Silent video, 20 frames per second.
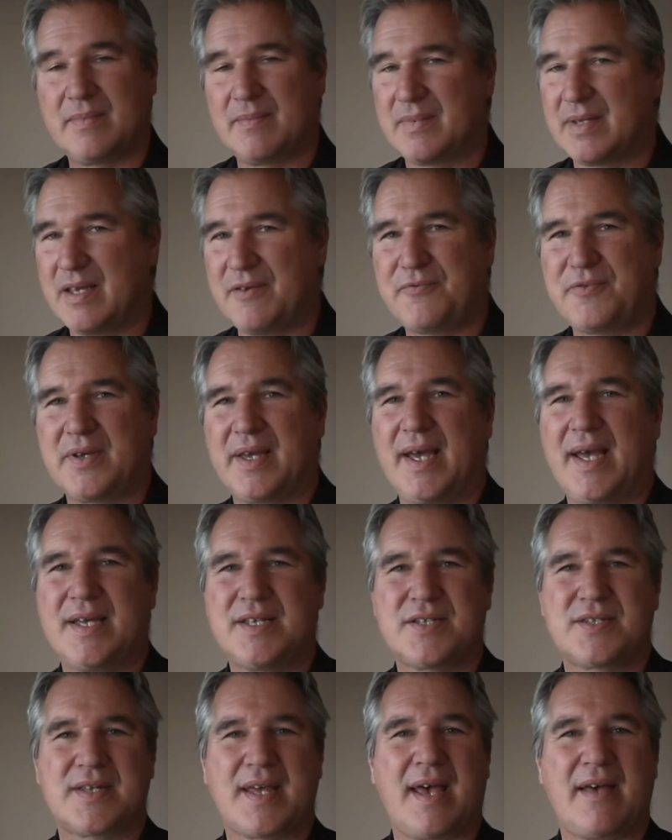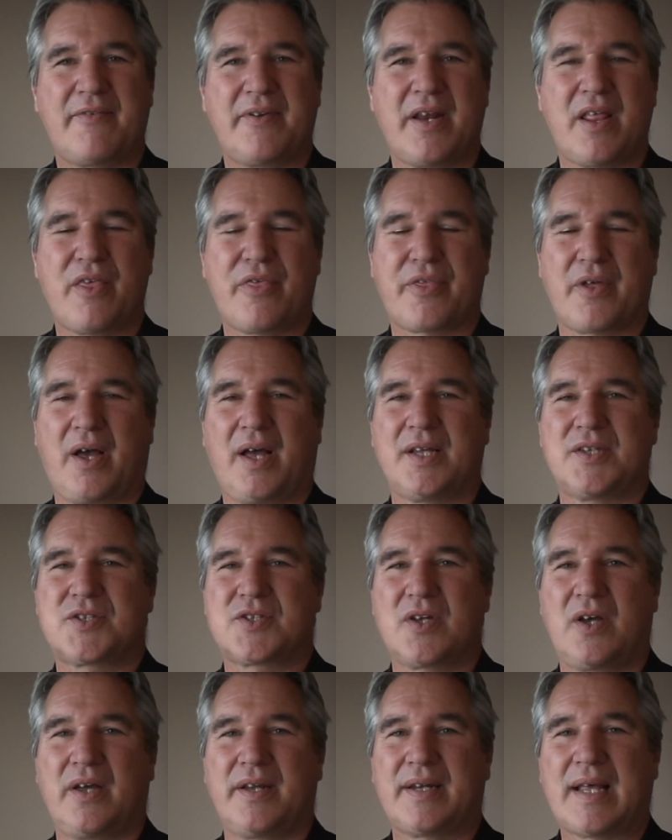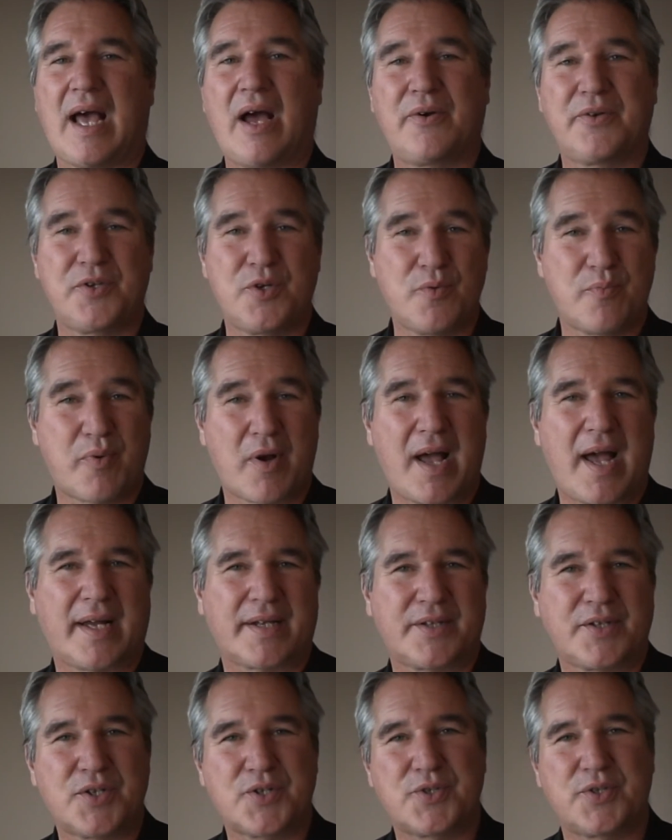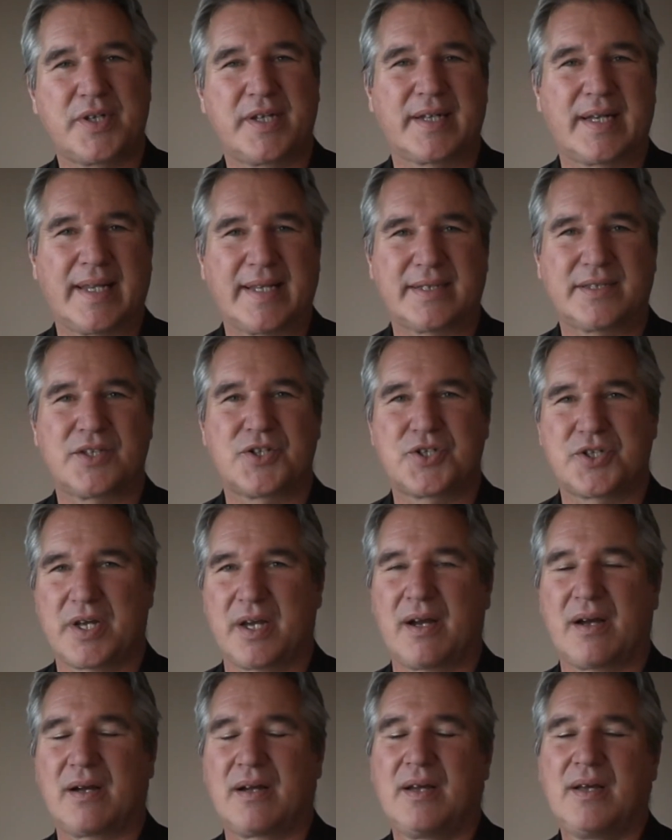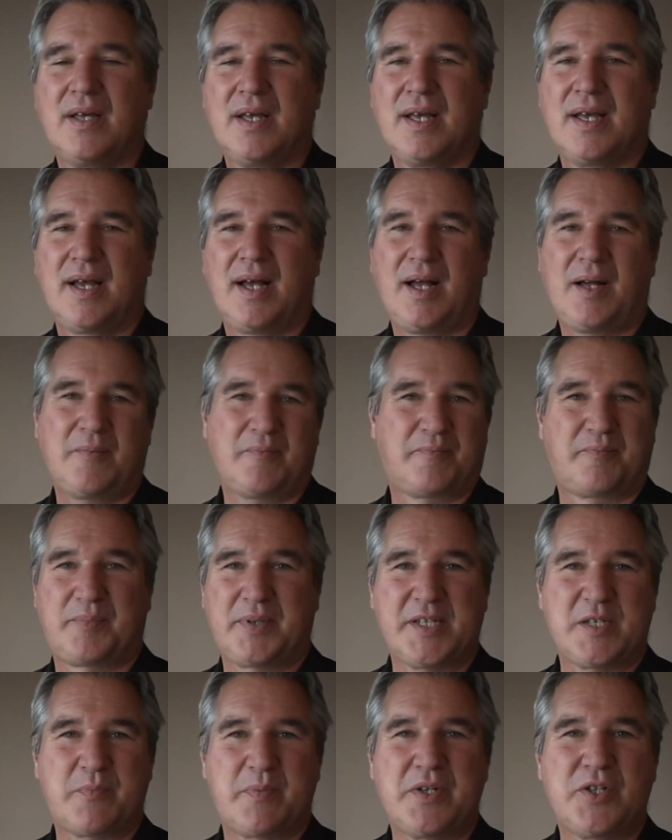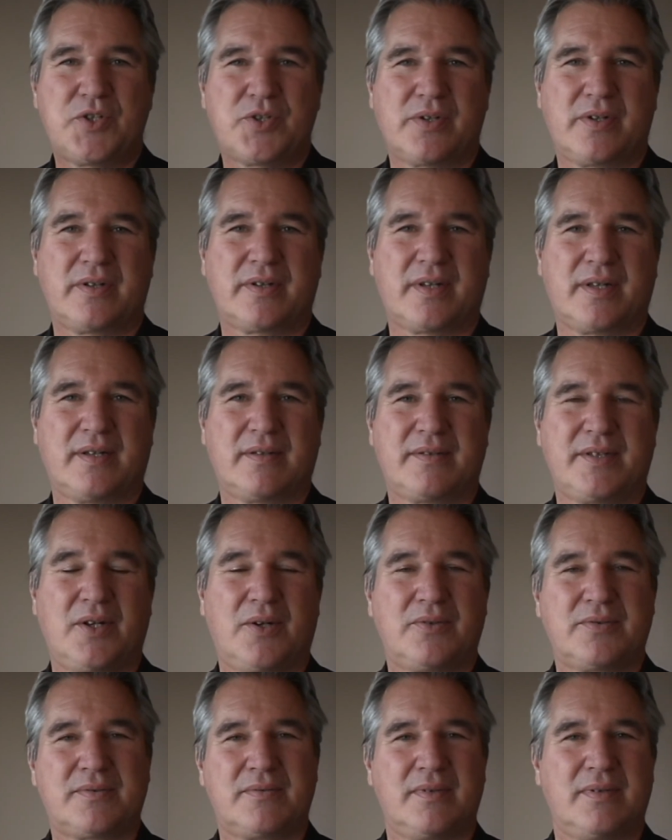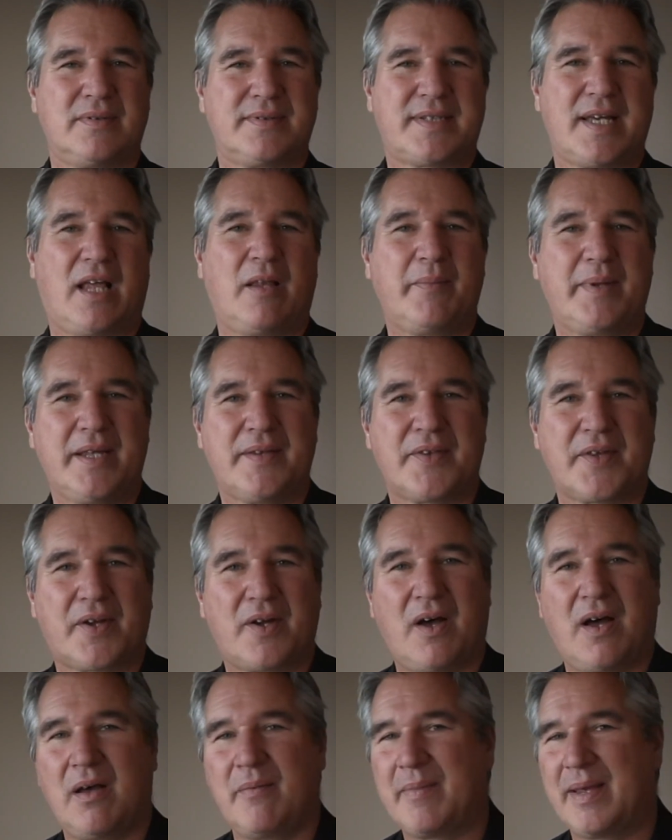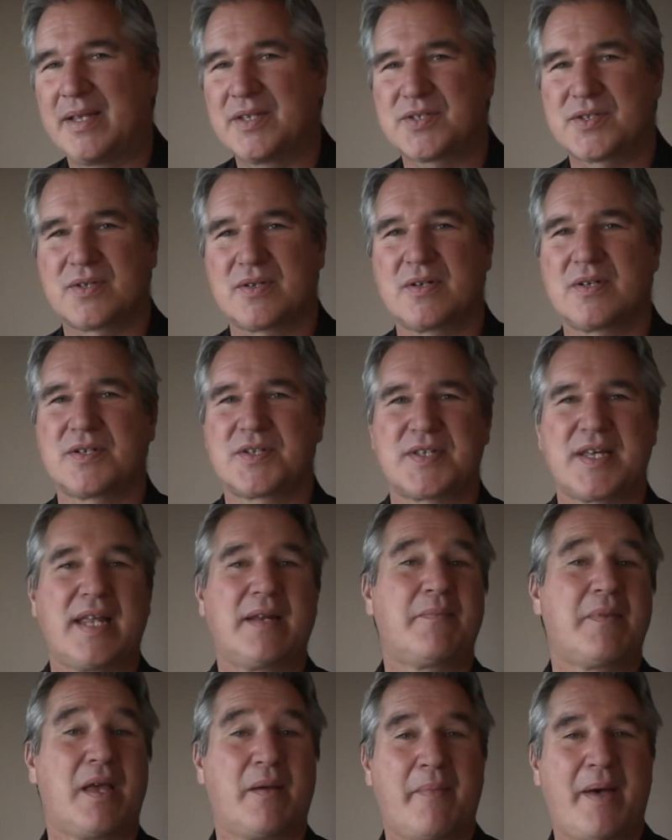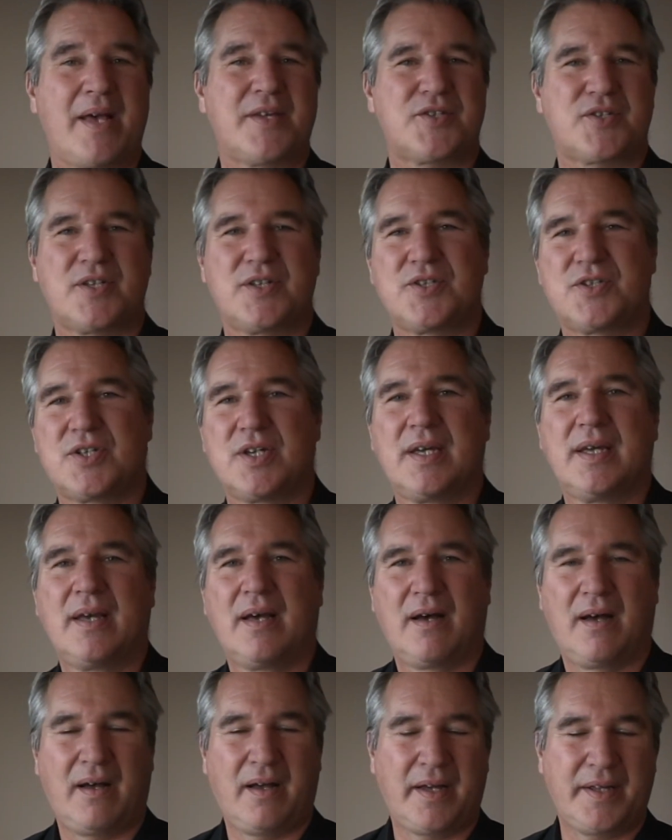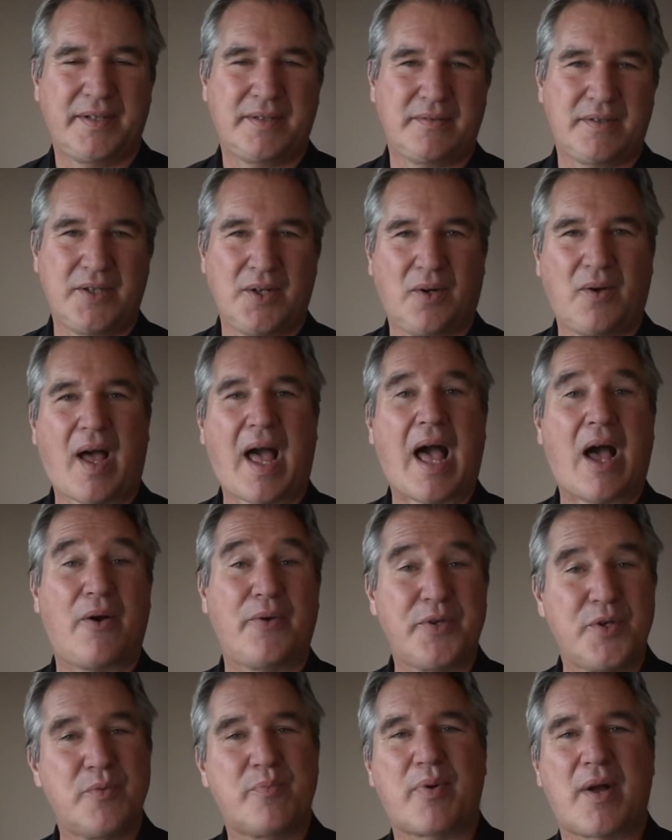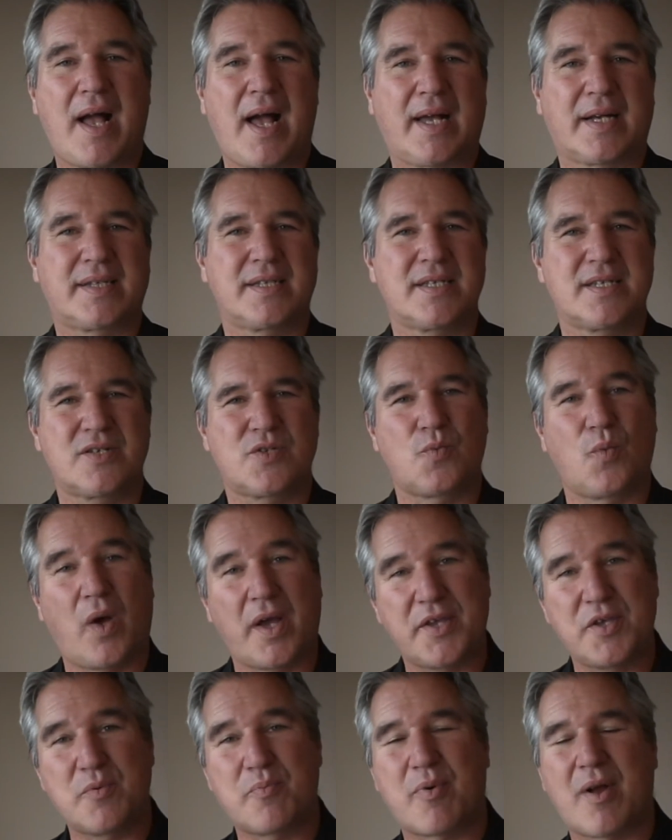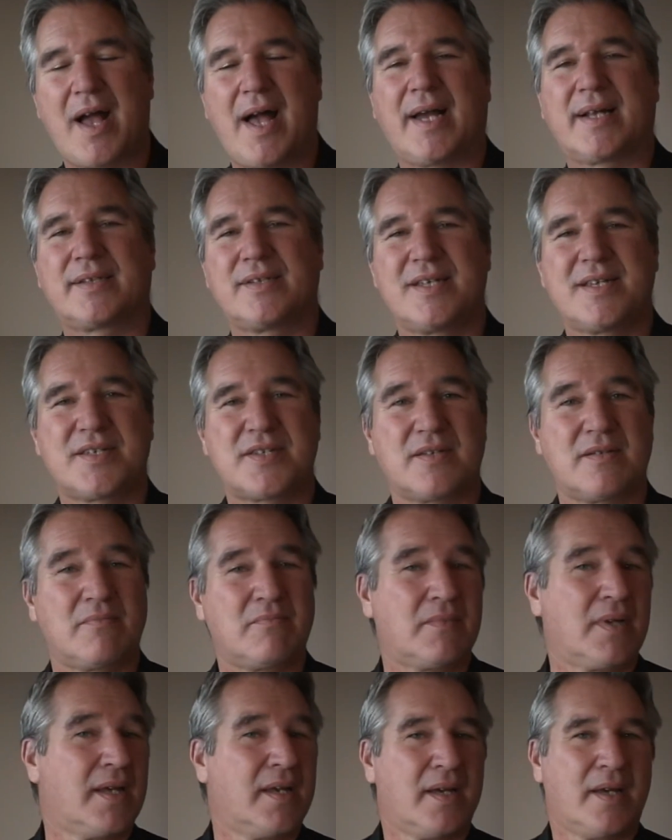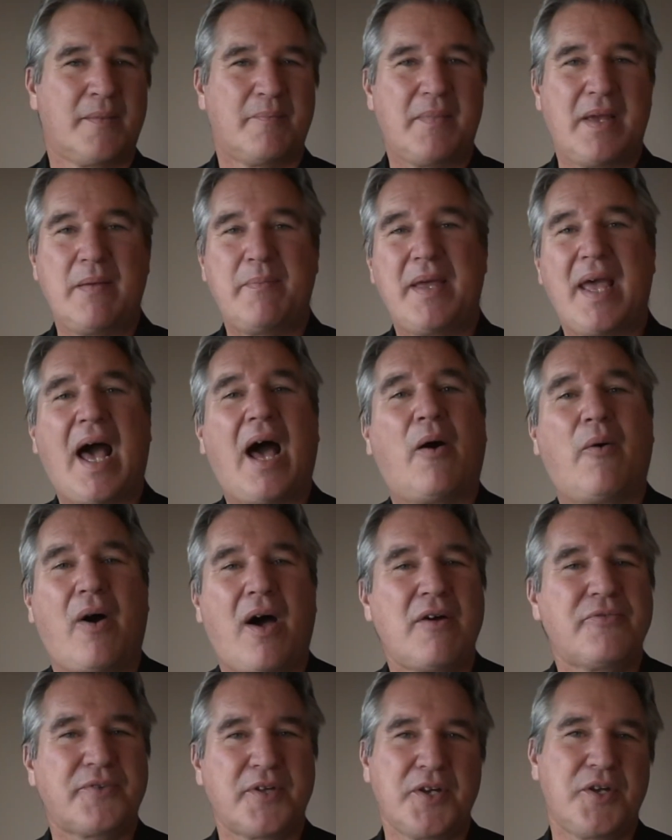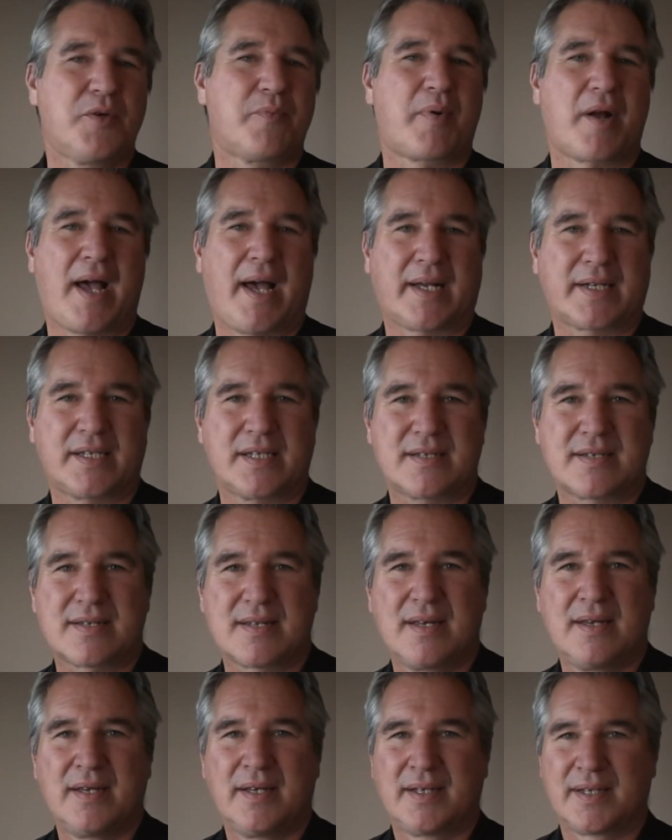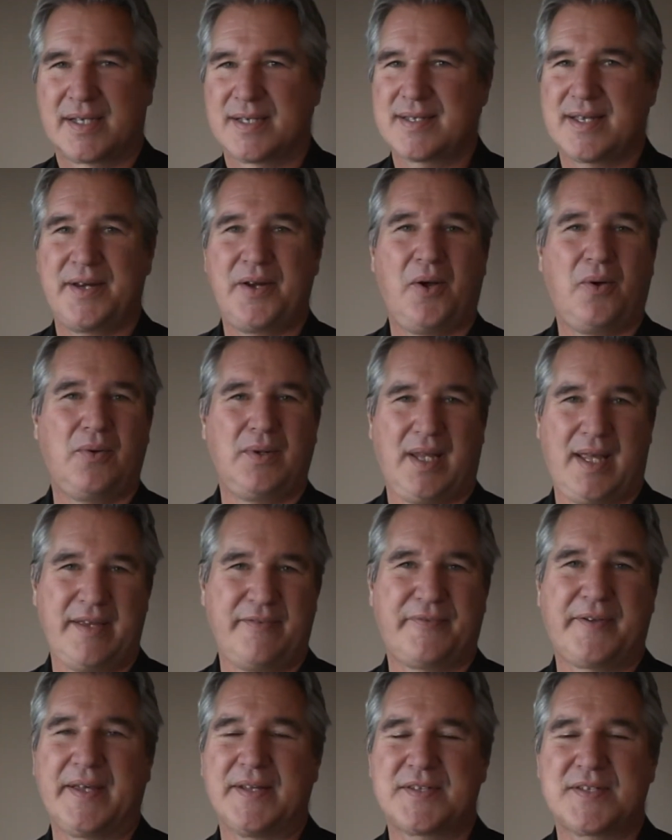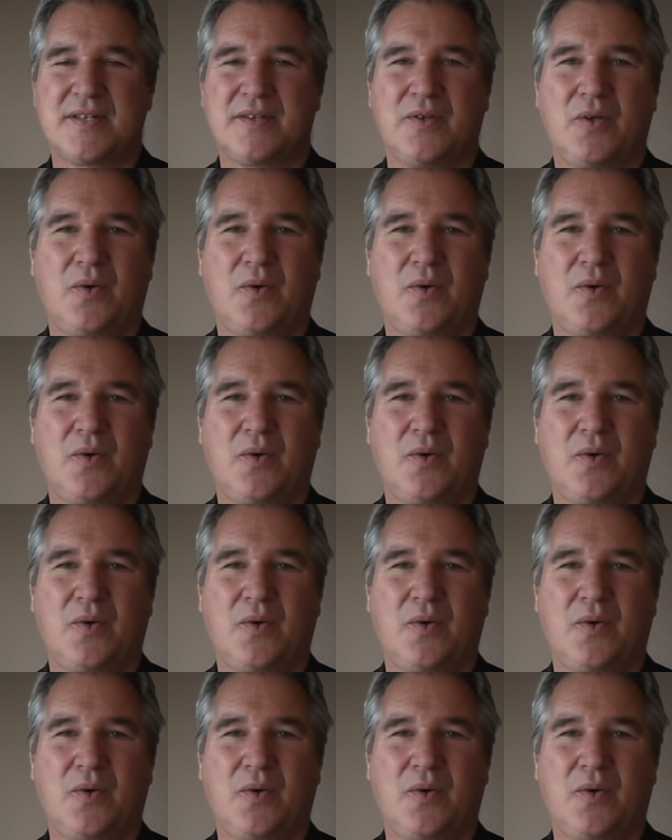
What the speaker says: If you guys have any thoughts on how you practice, or you'd like to share, please be sure to tell me in the comments, or send me a message on how you practice, what you practice, and maybe how often you practice. Because I know life gets in